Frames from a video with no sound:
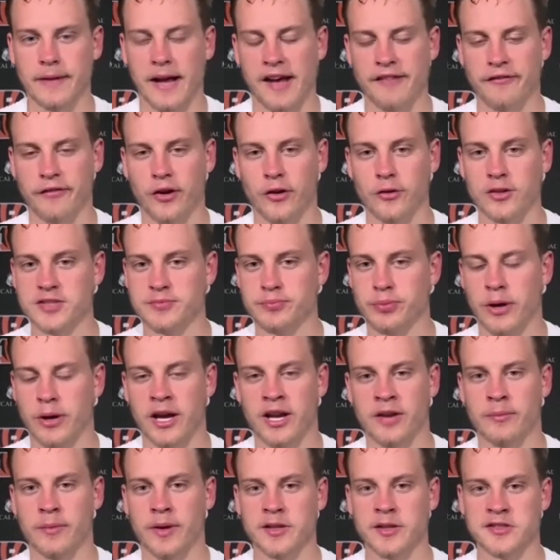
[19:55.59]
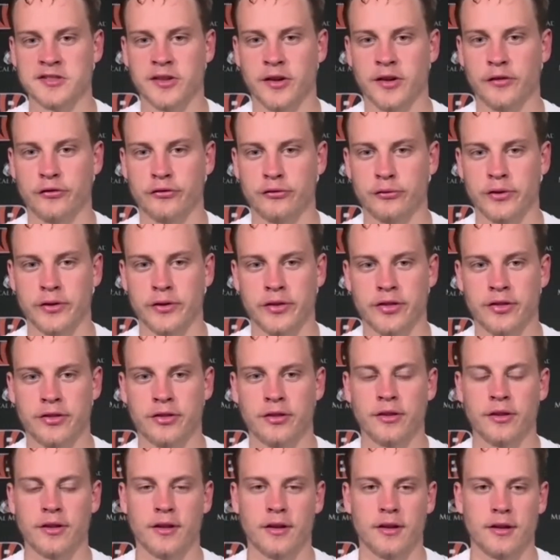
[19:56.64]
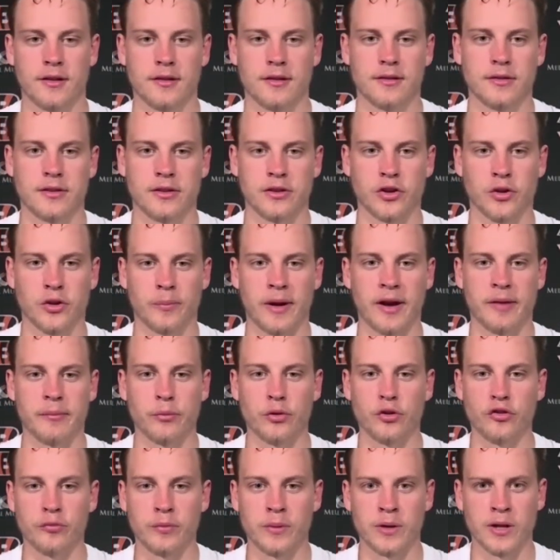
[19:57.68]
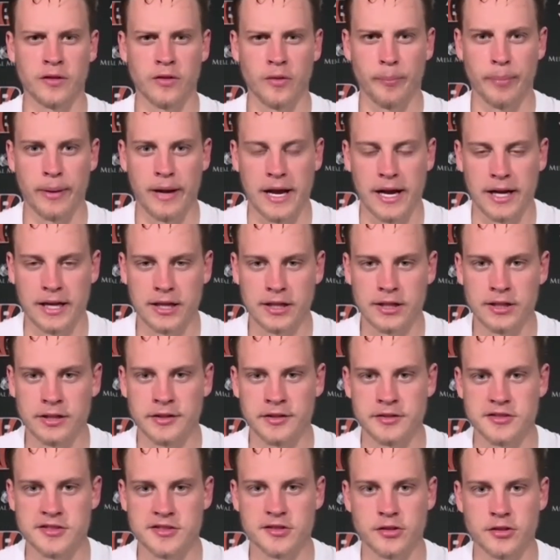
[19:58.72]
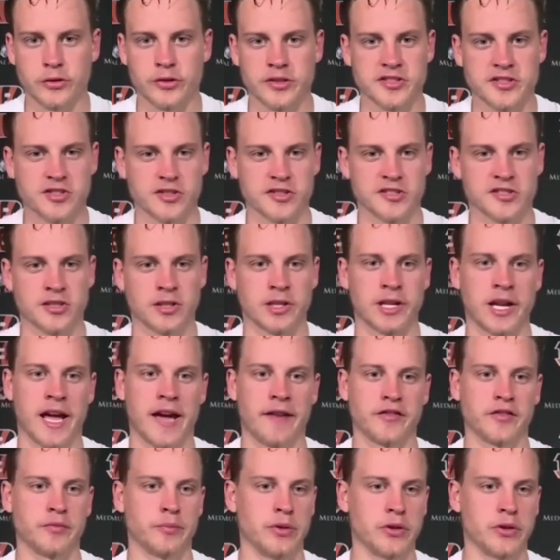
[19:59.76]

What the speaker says: I've always prided myself with, you know, my movement in the pocket, and so it's just going to have